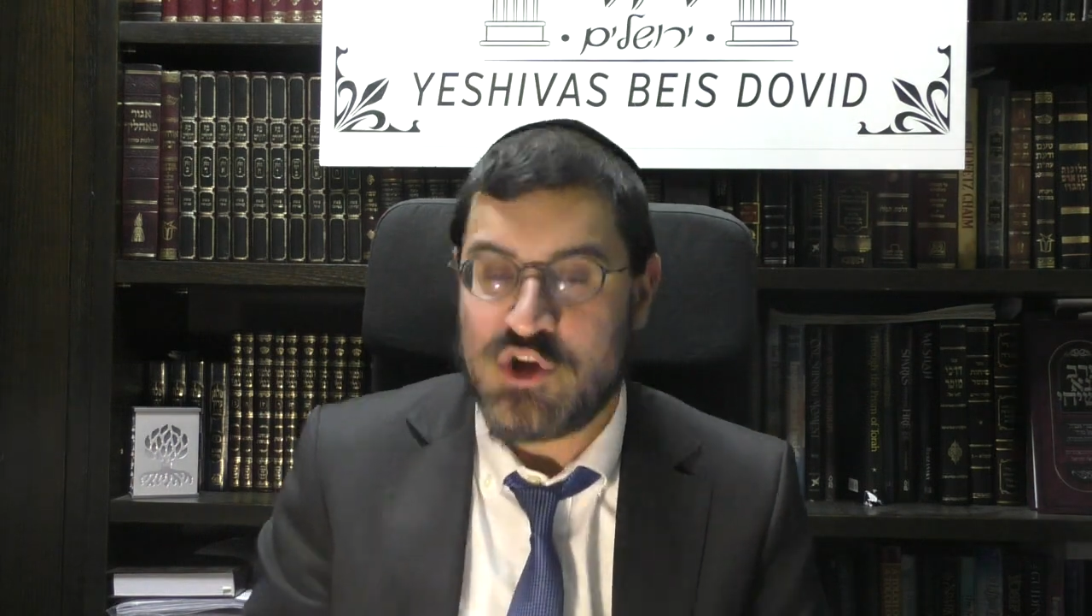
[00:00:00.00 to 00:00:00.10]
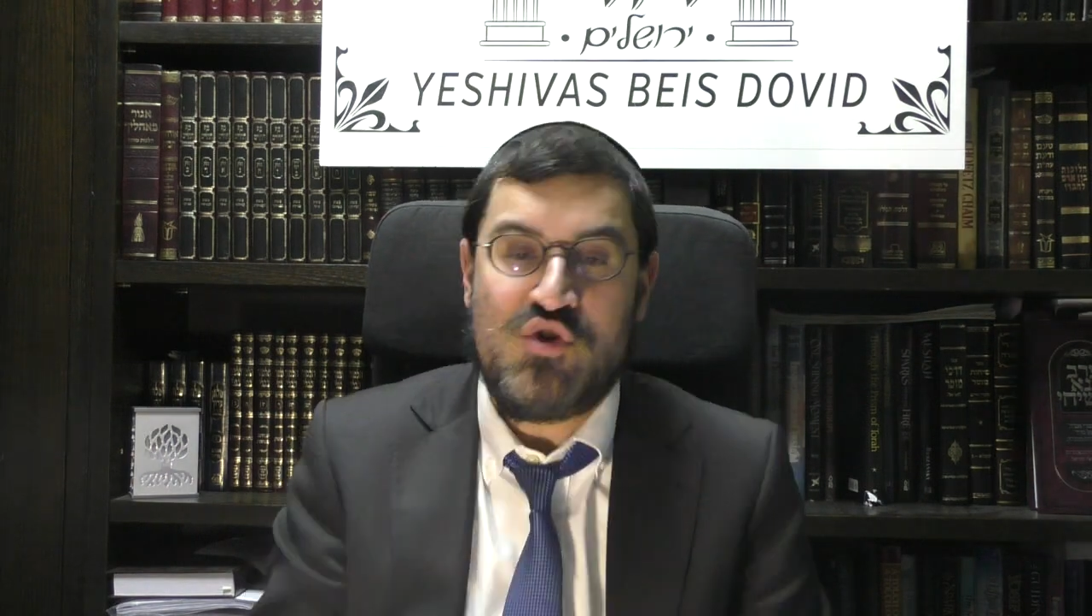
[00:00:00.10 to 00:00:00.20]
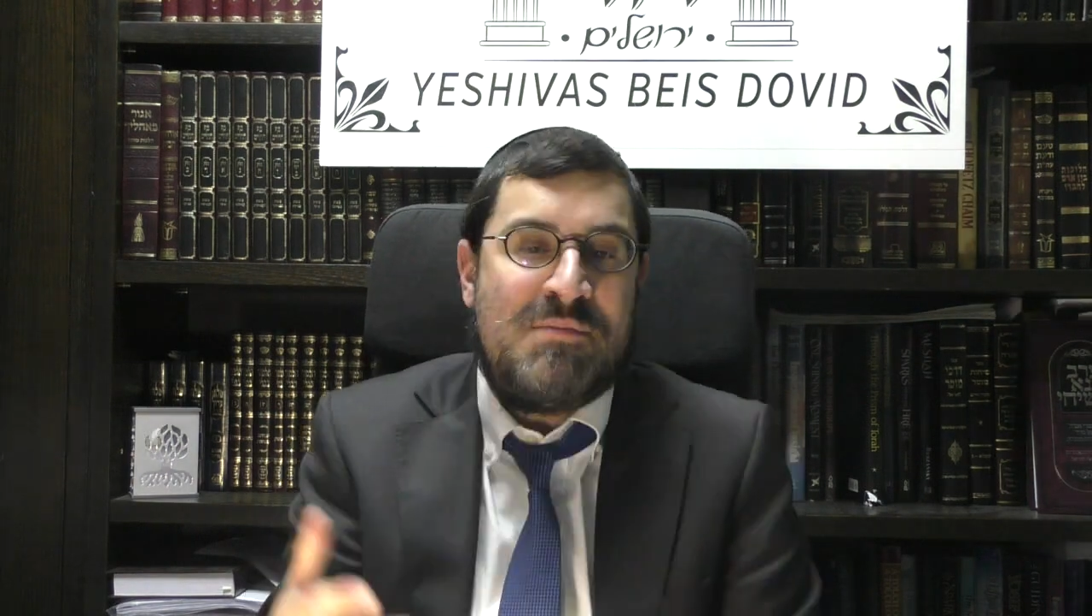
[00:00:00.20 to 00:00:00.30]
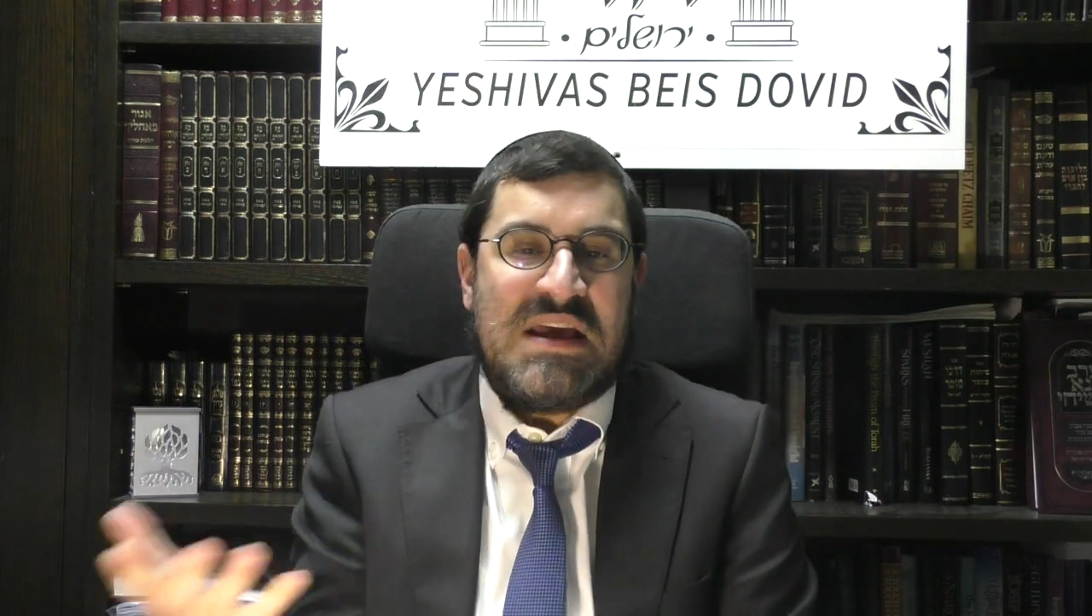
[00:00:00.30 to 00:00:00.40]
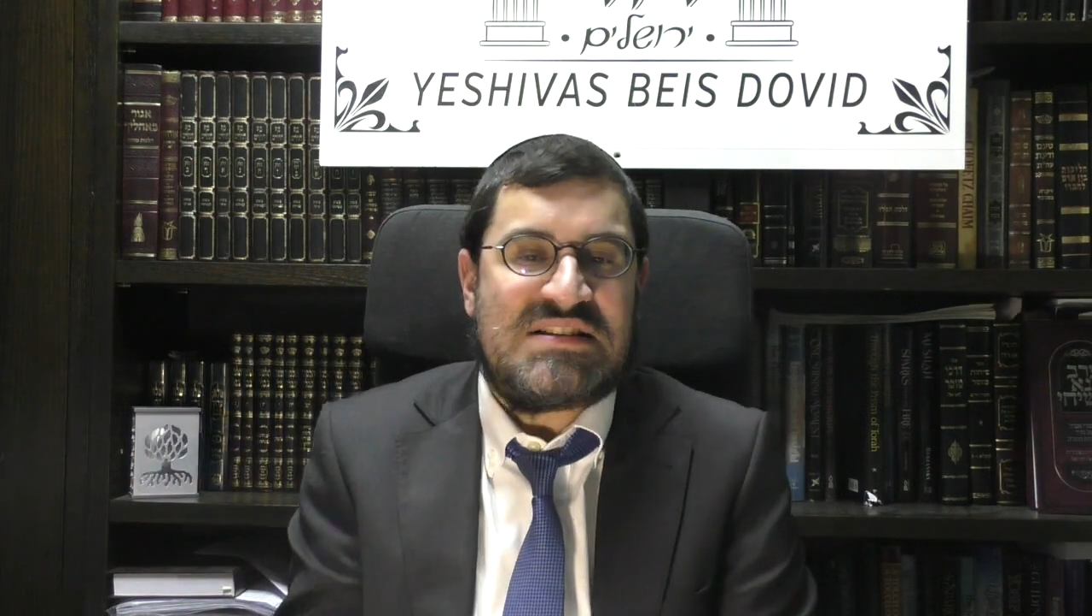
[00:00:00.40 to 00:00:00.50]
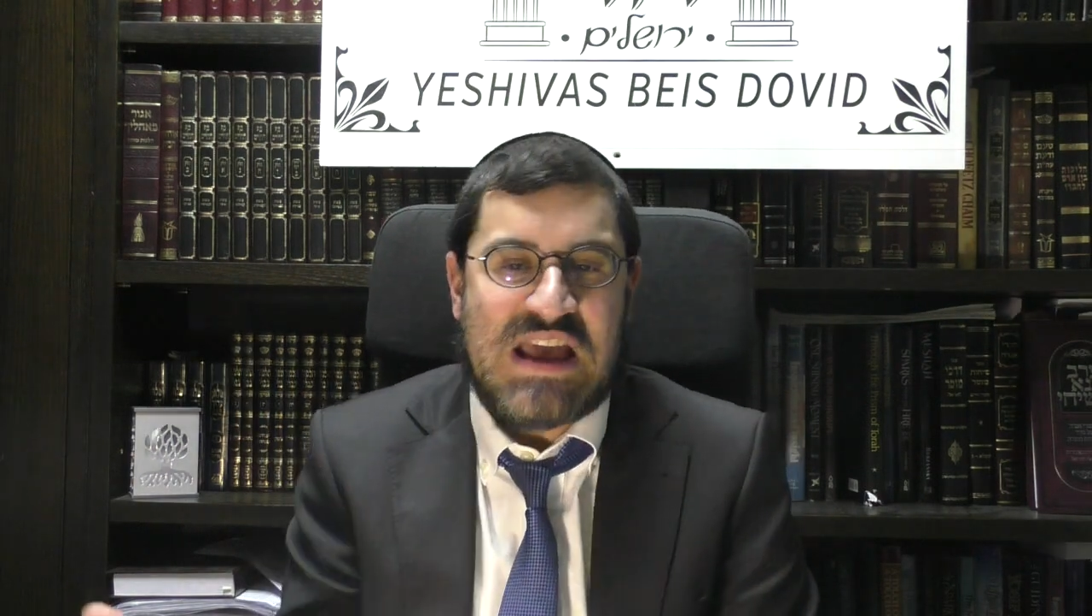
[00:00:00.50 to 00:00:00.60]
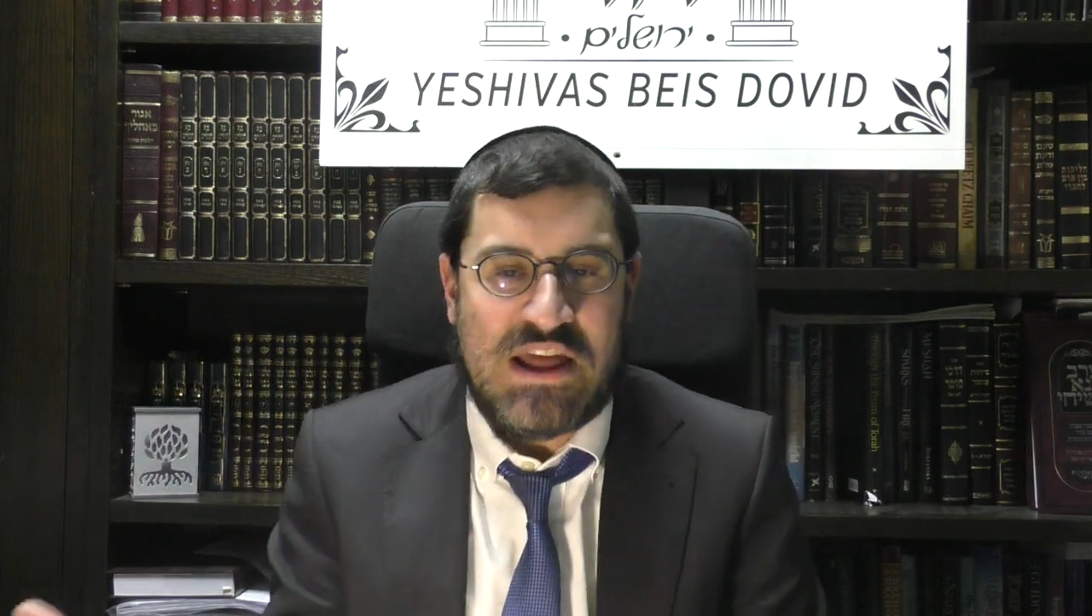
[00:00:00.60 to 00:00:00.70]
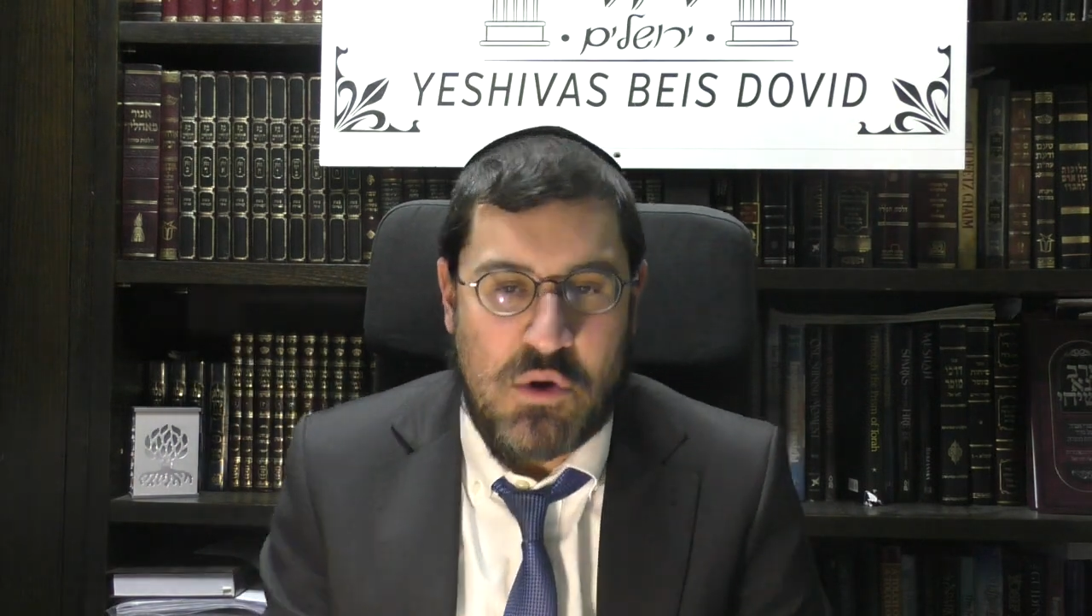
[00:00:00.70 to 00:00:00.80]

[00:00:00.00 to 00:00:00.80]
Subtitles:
You may say, "I